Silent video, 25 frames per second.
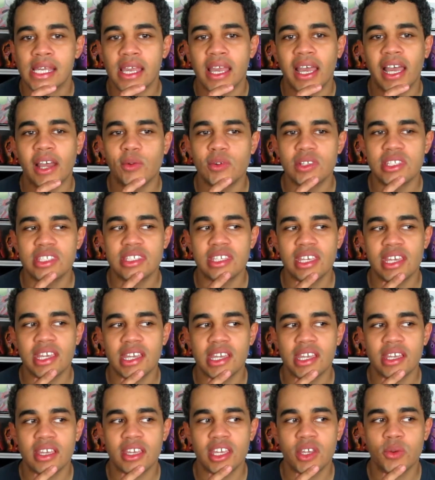I would
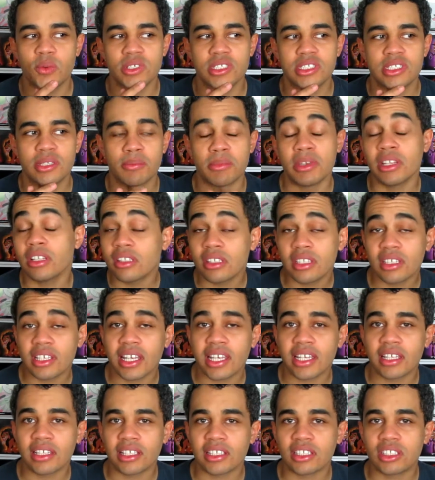say it was the middle of the
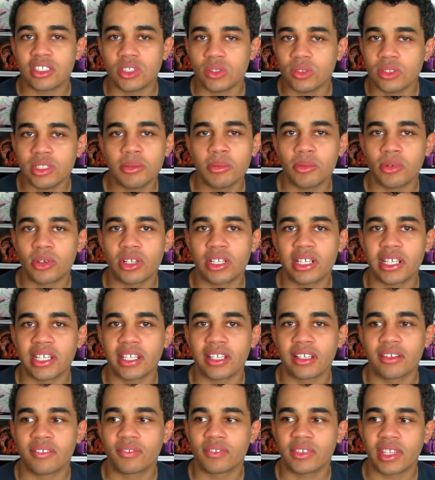night, like 2 in the
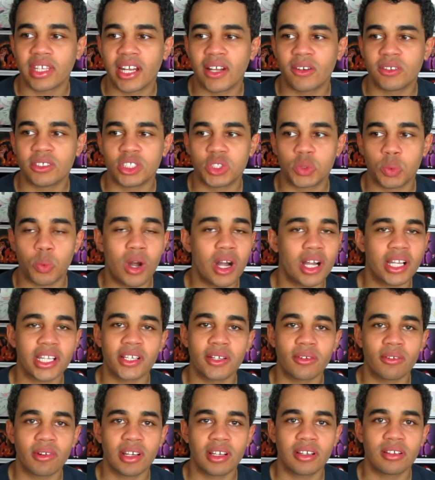morning, and I was just
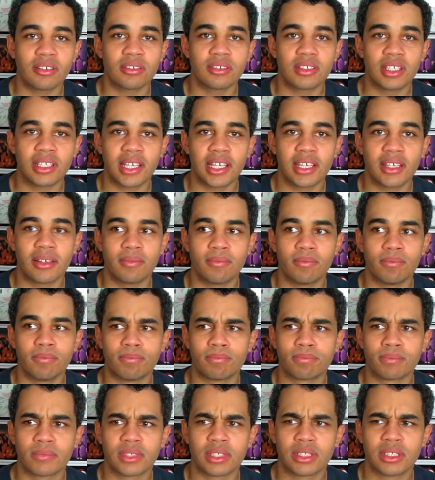walking around
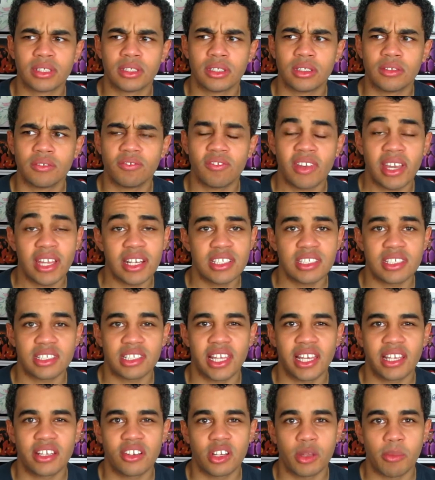
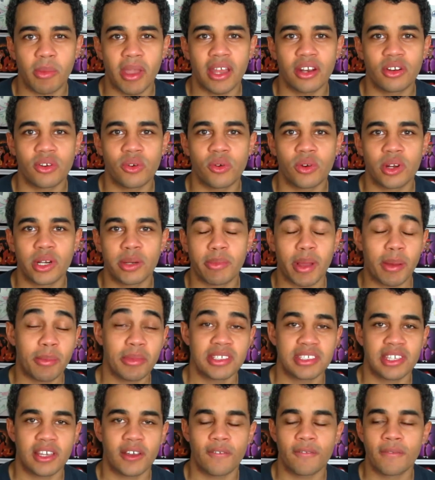Fantasyland in the Matterhorn by
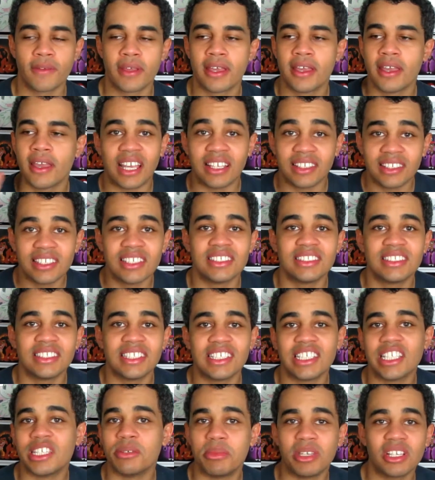myself at Disney
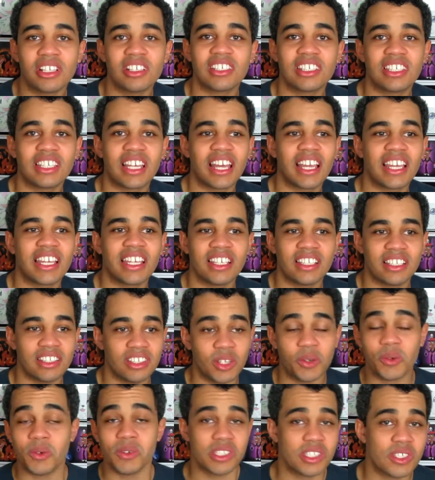in the middle of the night.
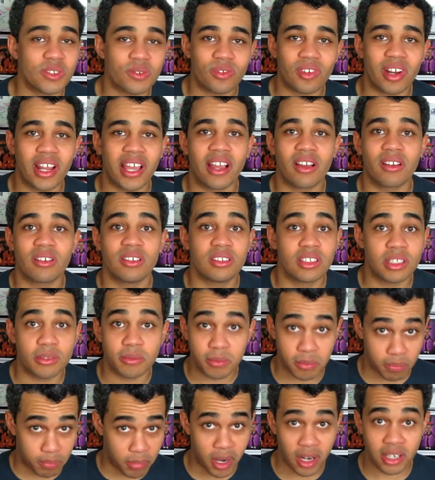No one's around, the
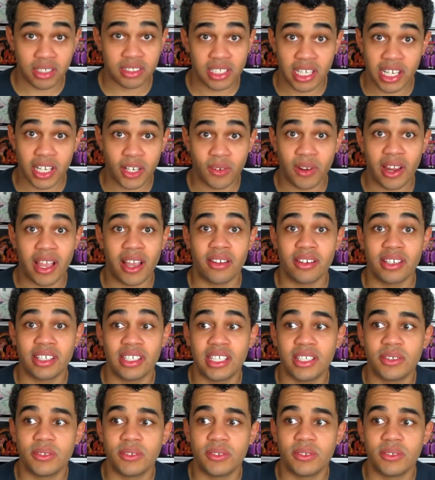park's not crowded.